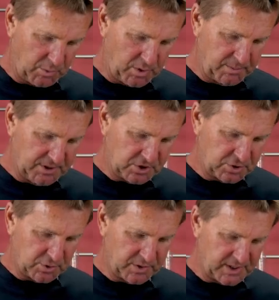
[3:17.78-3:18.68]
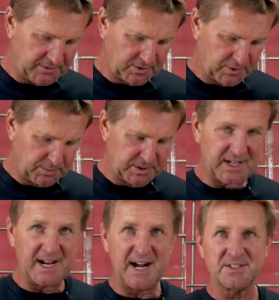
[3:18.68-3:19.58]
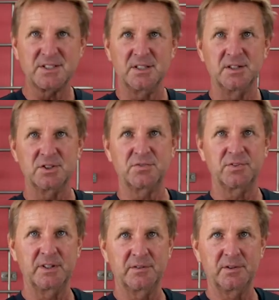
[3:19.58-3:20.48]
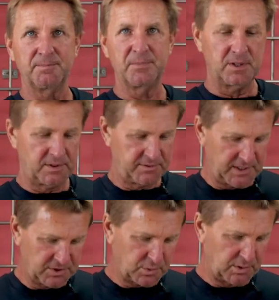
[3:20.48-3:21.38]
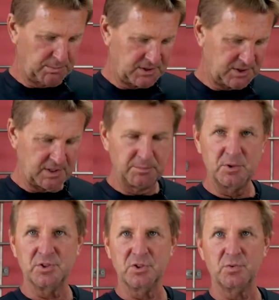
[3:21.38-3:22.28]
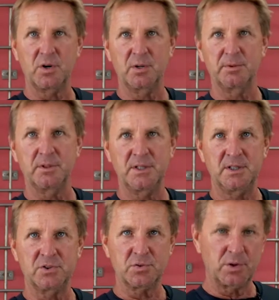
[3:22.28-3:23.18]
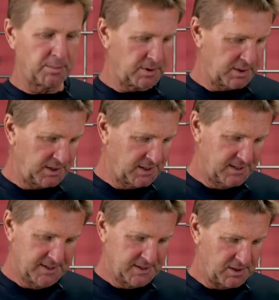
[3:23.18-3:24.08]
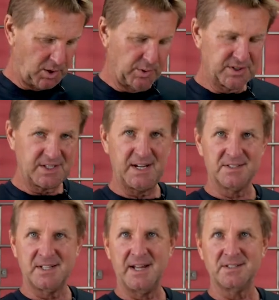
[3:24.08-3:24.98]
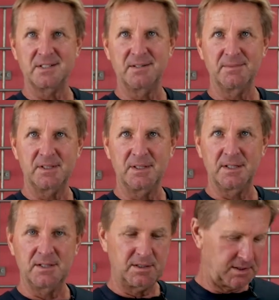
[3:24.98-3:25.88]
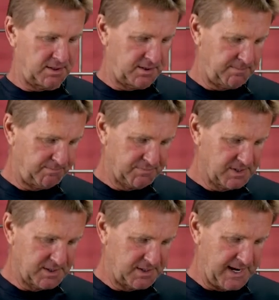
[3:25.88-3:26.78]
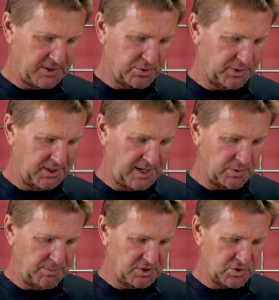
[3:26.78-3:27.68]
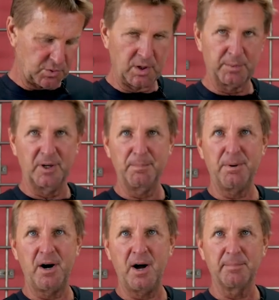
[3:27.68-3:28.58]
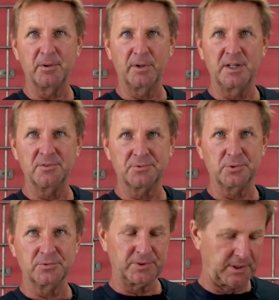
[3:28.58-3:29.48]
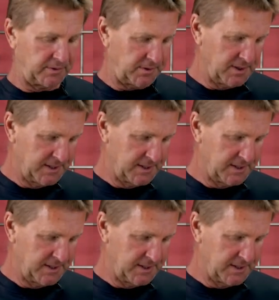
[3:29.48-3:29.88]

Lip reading: want to make sure that I have a little bit of acid in this flavor of ice cream because I'm using strawberry, and strawberry always has acid in it naturally. That's what makes strawberry pop, or any fruit flavor.